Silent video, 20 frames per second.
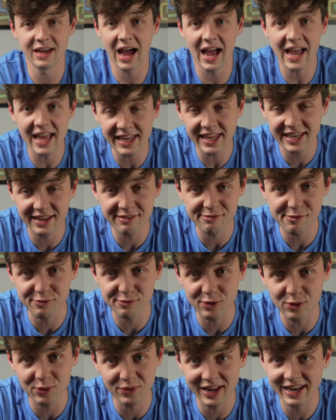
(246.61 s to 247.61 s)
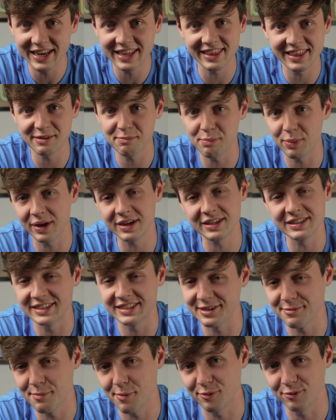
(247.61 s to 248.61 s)
I had never flown anything but a
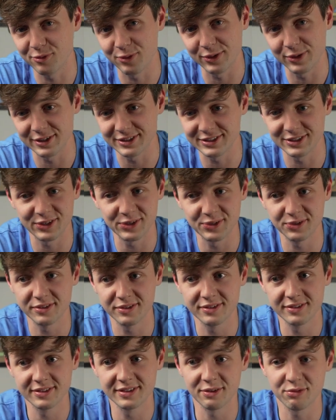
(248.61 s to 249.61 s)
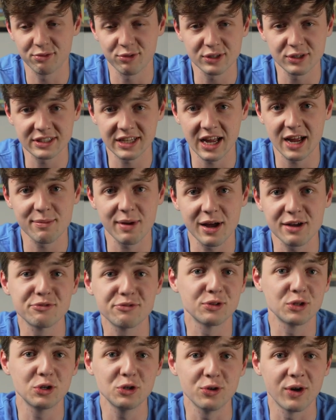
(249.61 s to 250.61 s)
sim before, so the first time I
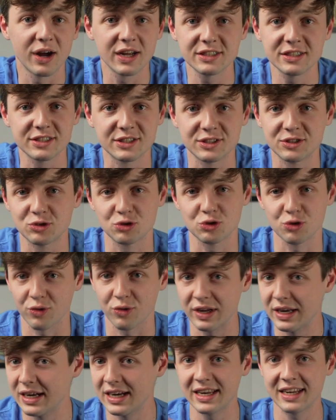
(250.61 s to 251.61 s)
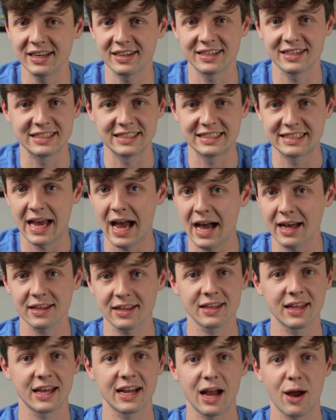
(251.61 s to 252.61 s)
flew, I just treated it
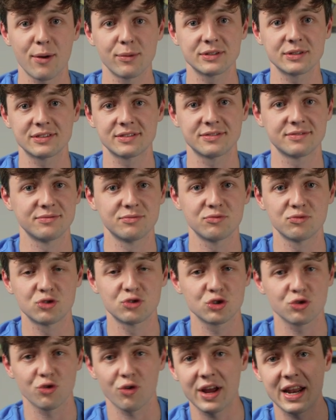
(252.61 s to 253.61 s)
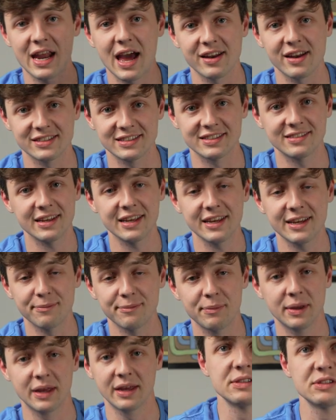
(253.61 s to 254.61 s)
exactly like I was straight out of
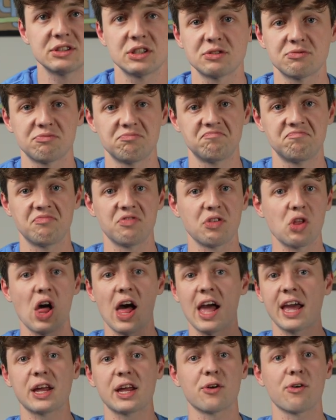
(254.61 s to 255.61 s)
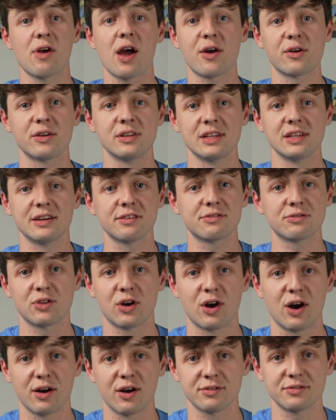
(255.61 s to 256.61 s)
Steam, just flying around in
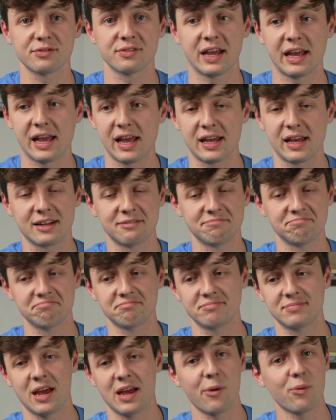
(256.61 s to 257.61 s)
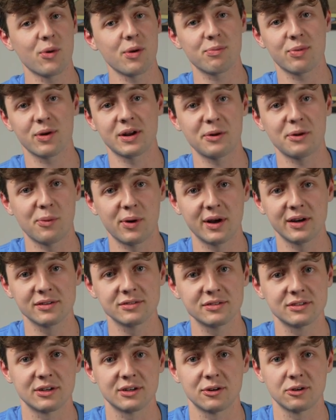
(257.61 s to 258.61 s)
liftoff, and it went pretty
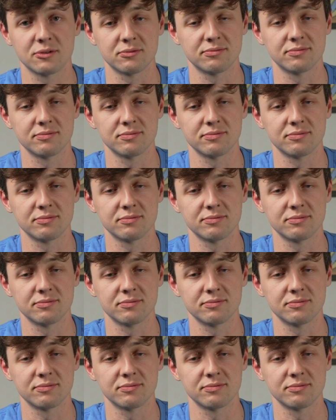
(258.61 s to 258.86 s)
well, so